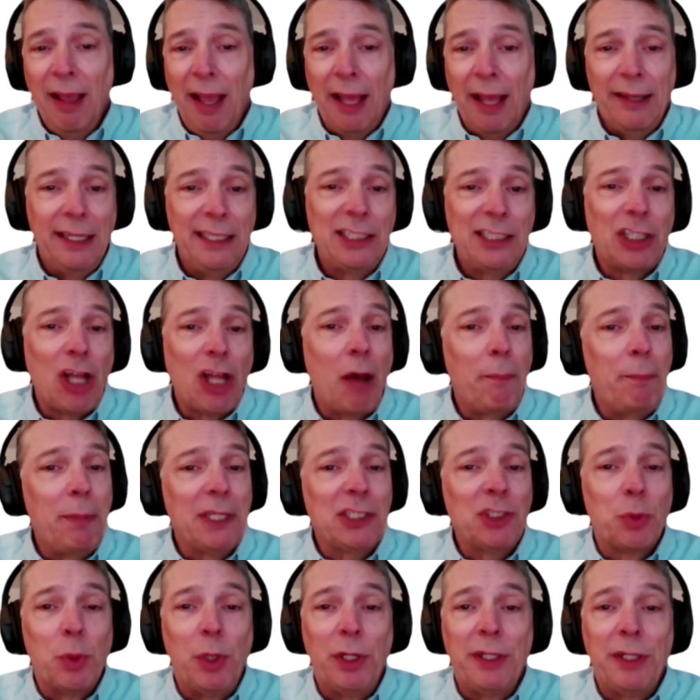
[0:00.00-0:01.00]
And these
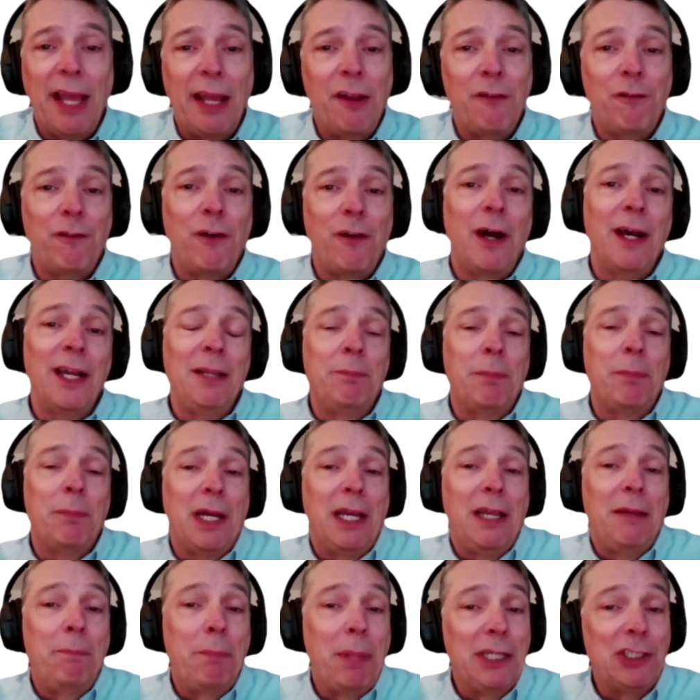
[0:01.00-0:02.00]
topics were identified
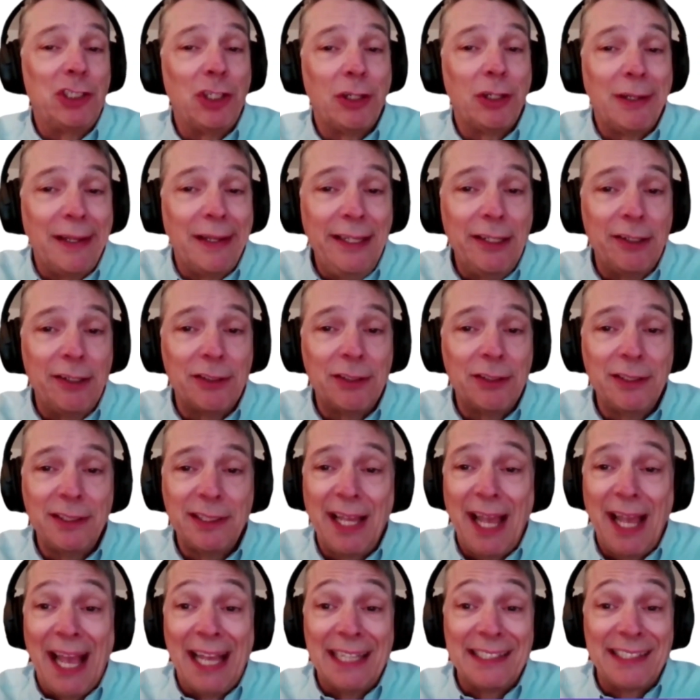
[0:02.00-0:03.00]
by patient
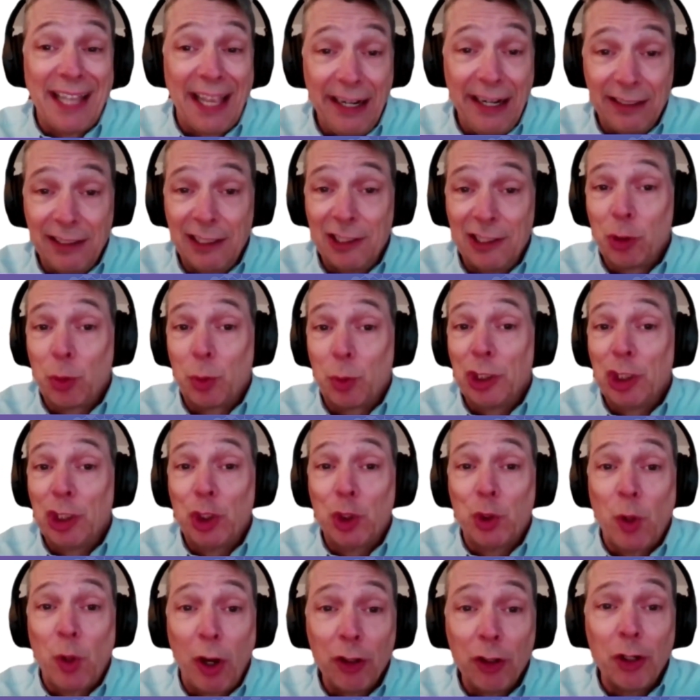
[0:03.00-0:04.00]
leaders as areas where
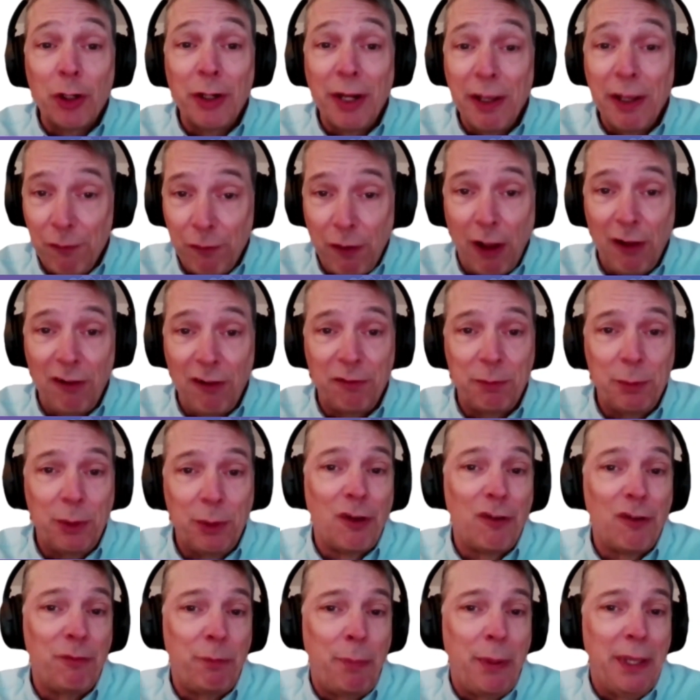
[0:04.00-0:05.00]
stronger
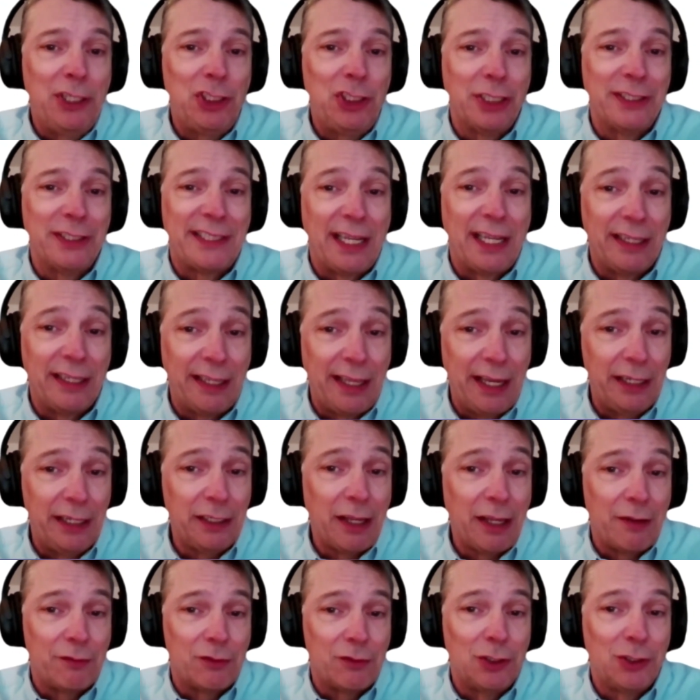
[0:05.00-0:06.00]
involvement of patients and
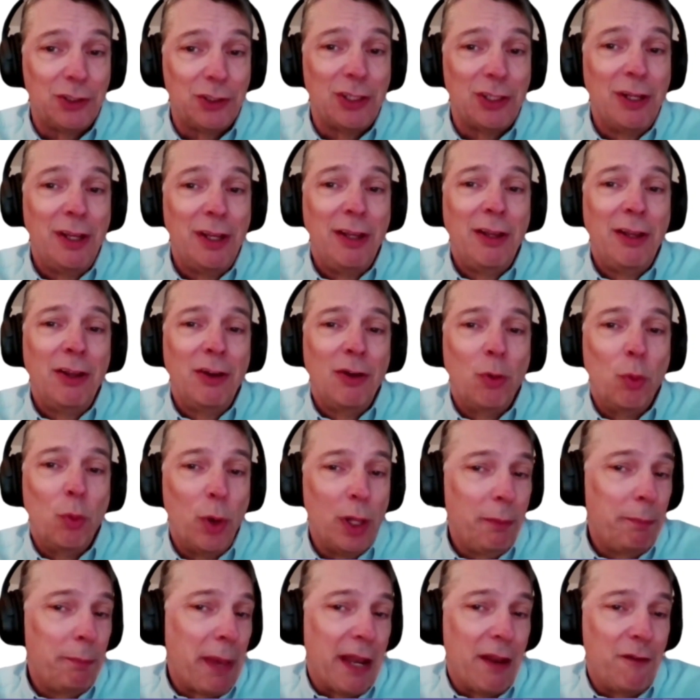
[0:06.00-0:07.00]
caregivers
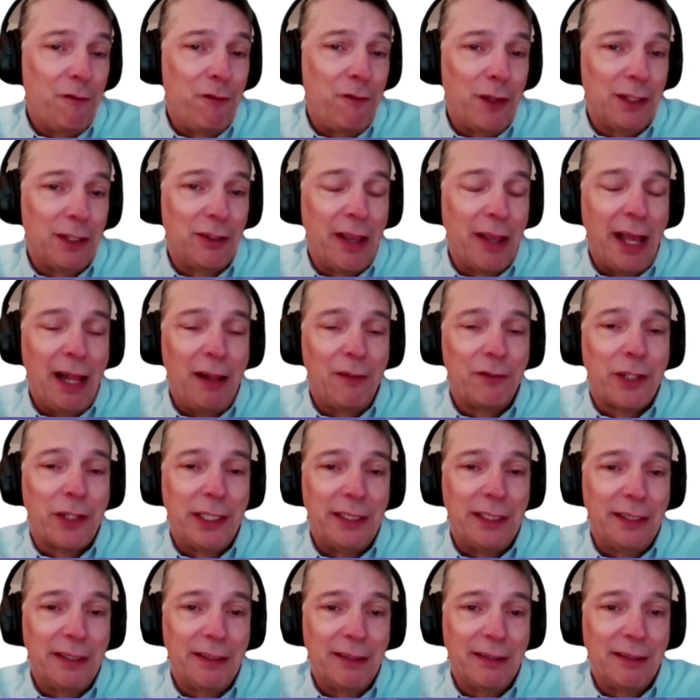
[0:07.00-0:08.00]
will benefit the
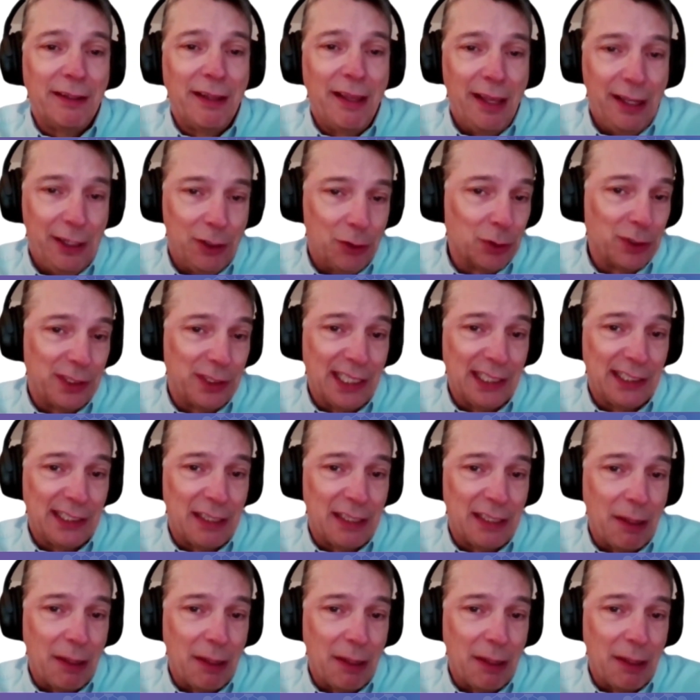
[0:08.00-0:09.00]
healthcare
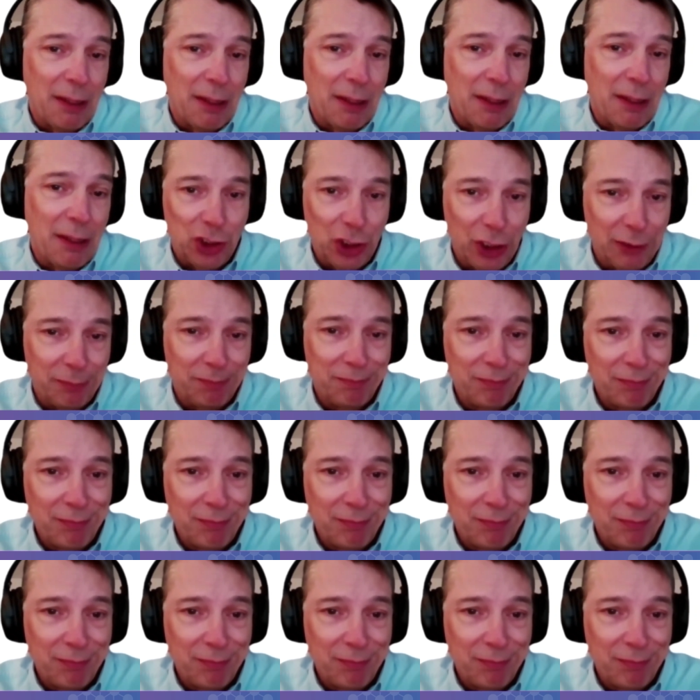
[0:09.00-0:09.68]
ecosystem in our region.